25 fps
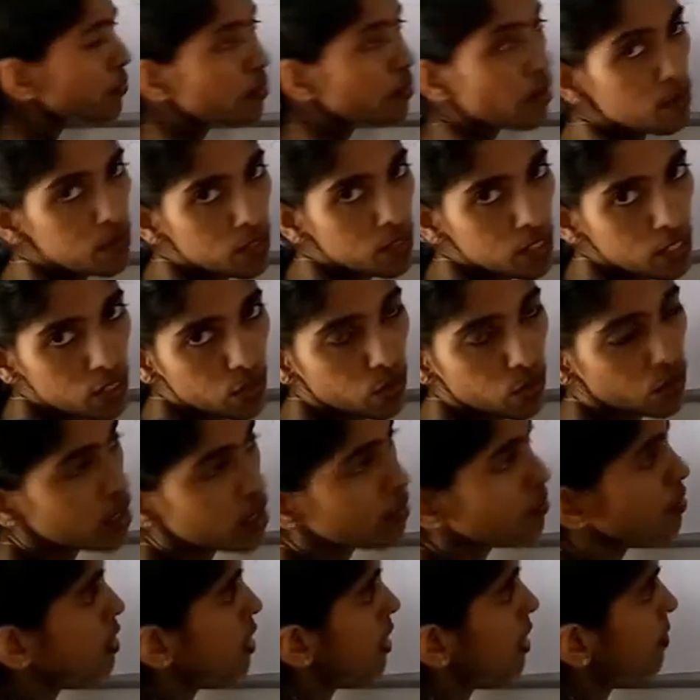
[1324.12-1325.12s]
from 0
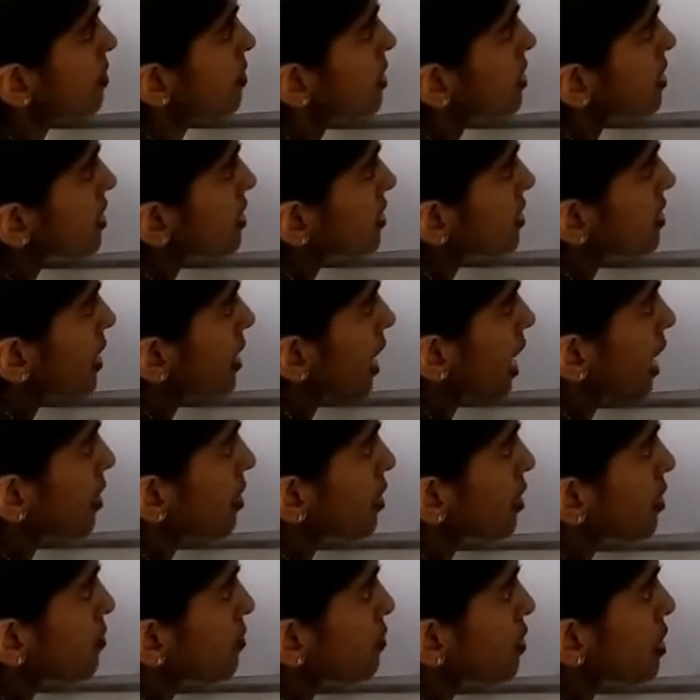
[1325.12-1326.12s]
every time. This is the
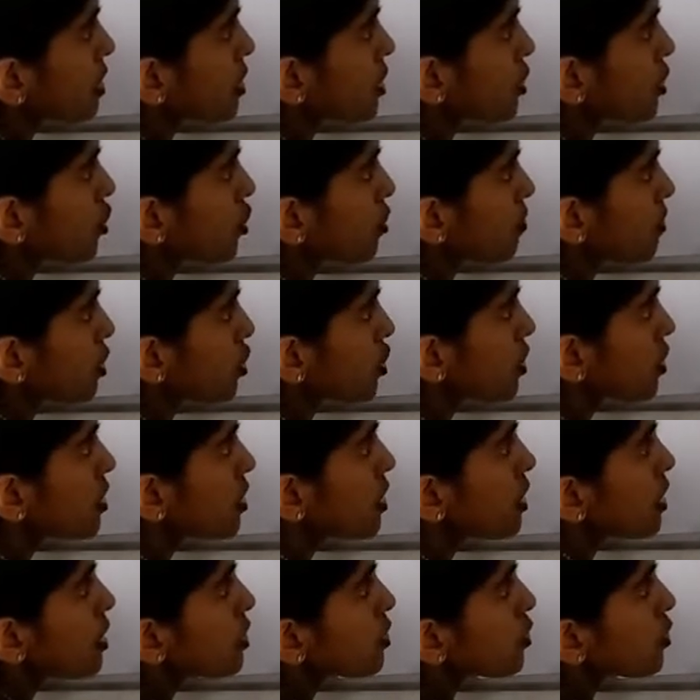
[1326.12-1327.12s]
angle we need to measure.
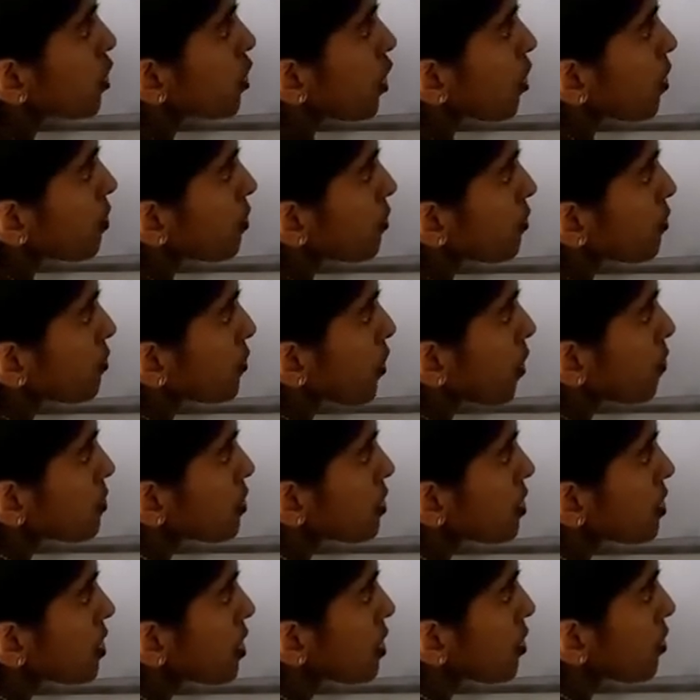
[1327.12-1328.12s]
So from
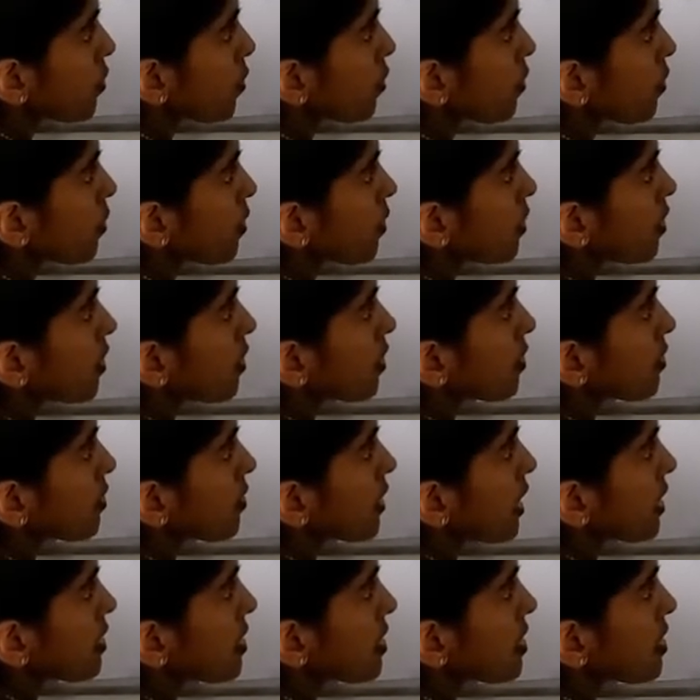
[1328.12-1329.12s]
0,
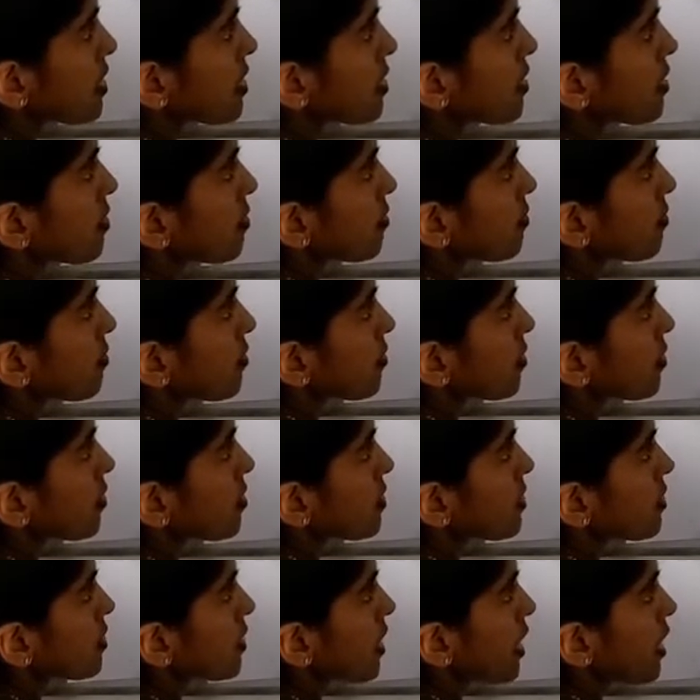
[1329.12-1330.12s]
that in a
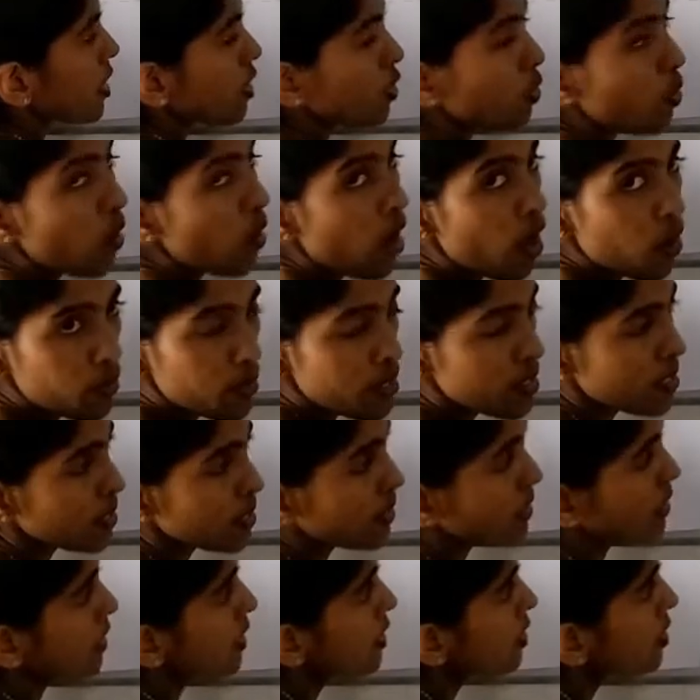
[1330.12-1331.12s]
scale low outer
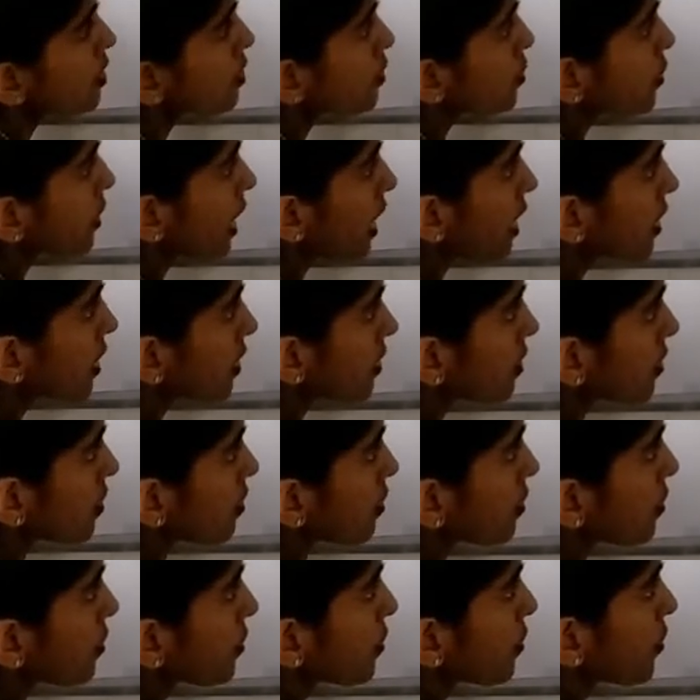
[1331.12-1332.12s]
scale, you can
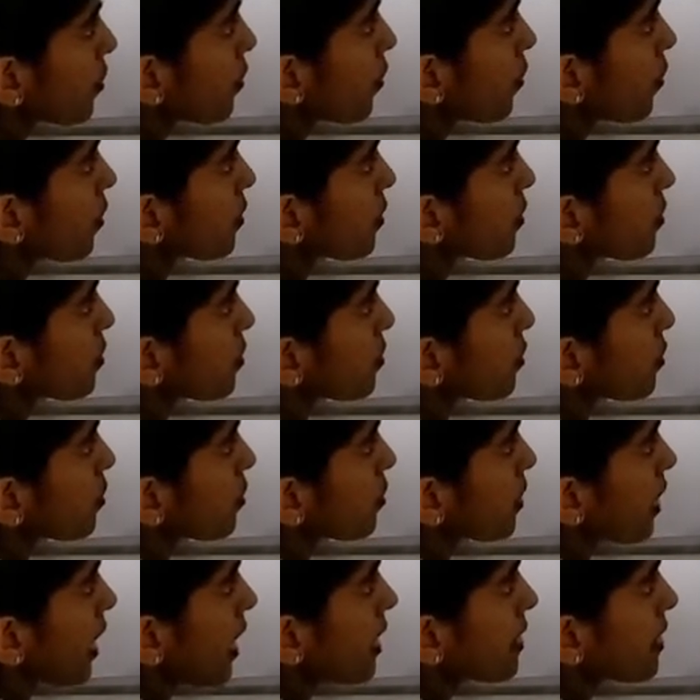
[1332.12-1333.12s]
go through
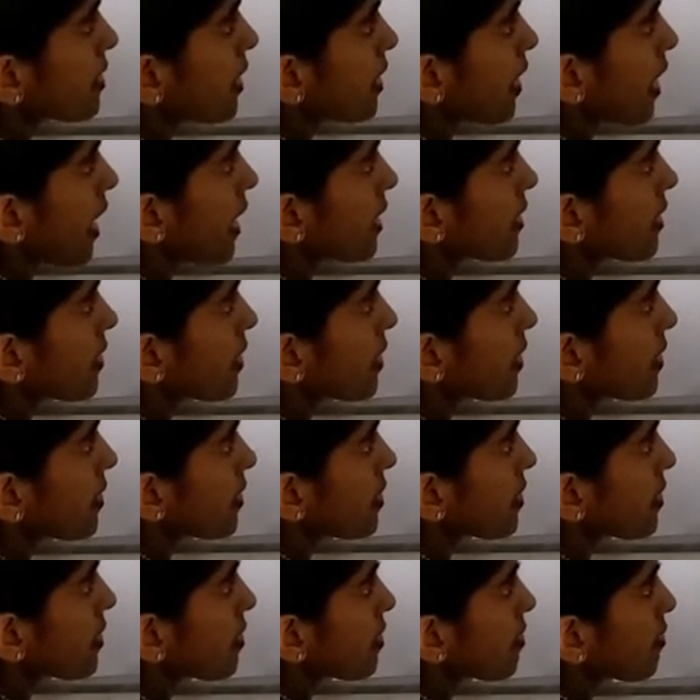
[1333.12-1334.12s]
that and get
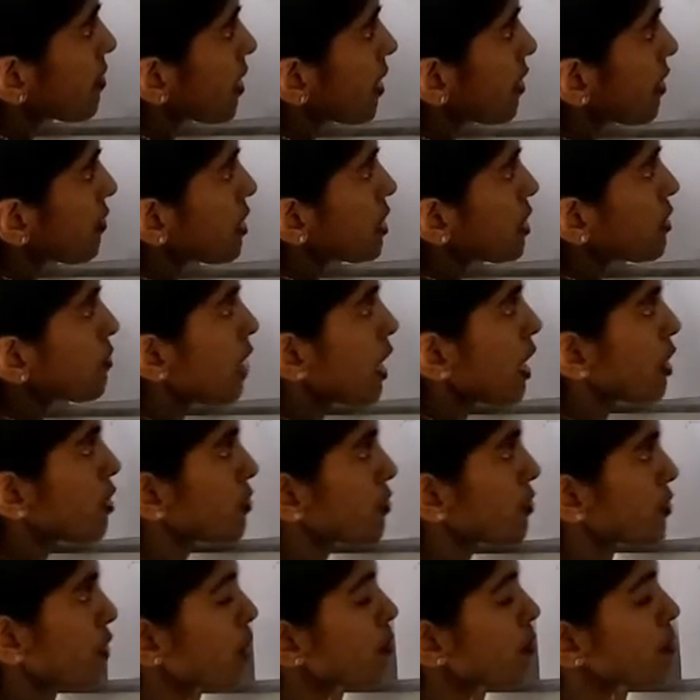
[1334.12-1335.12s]
the relevant value
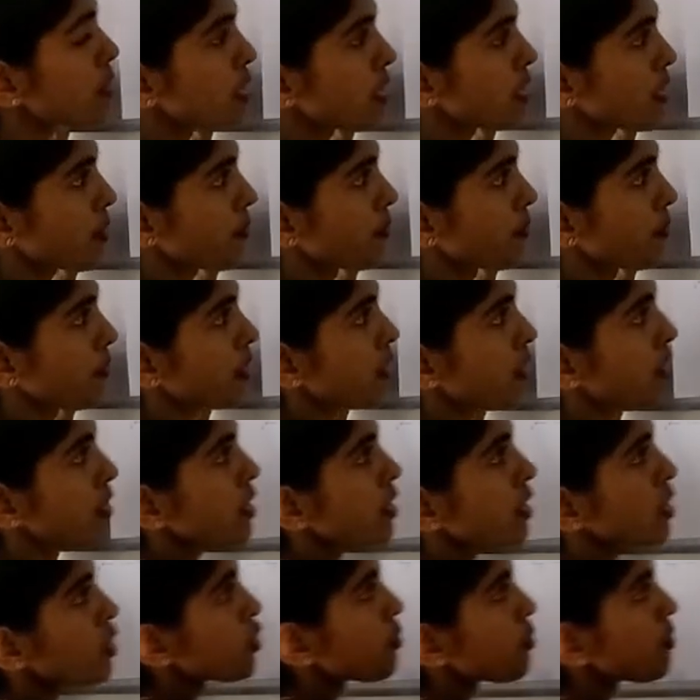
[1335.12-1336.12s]
from here.
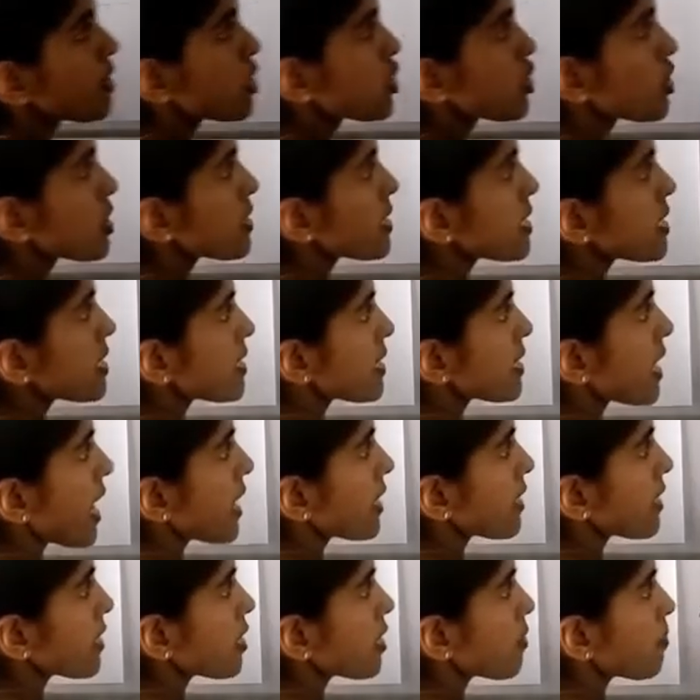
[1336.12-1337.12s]
To measure this
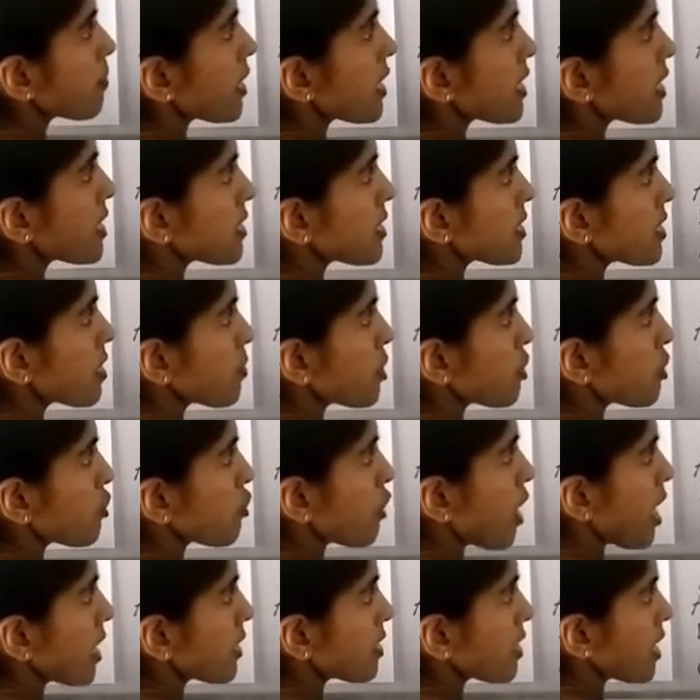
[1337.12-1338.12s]
angle, place the
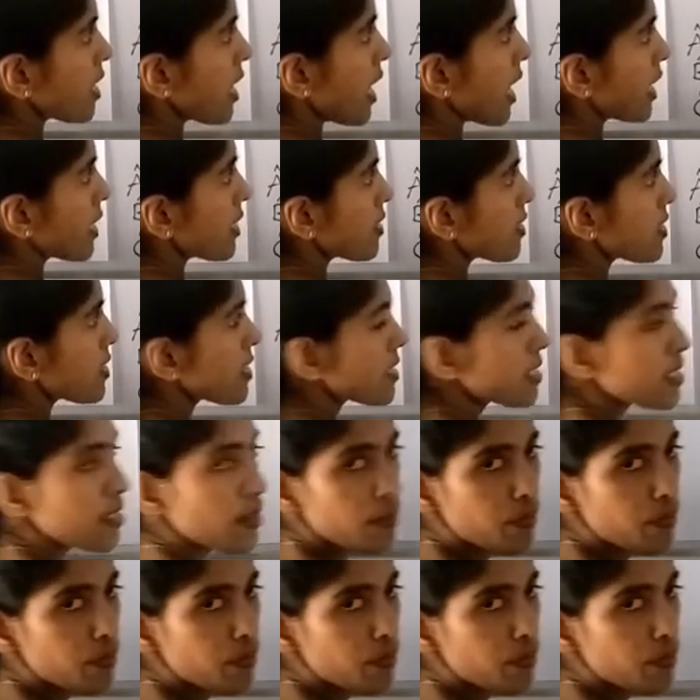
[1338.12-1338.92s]
protractor like this.